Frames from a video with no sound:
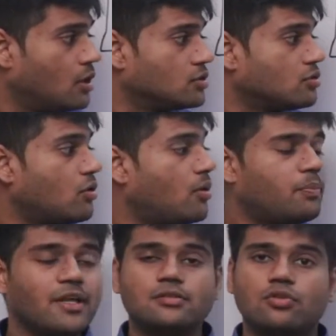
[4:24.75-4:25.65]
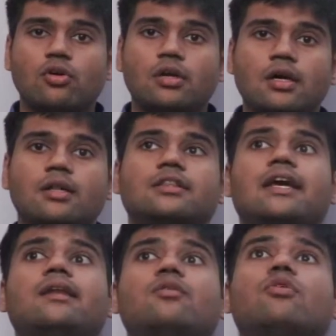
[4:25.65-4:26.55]
So please note,
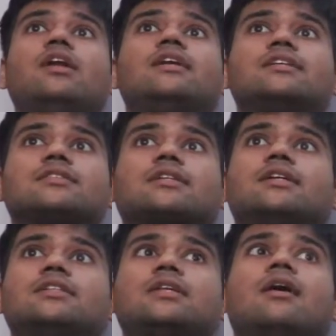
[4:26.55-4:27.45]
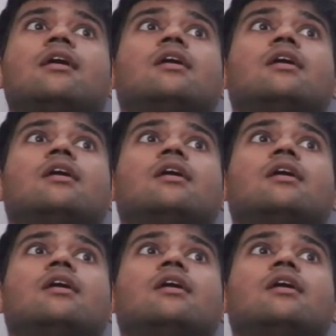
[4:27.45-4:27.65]
then we'll discuss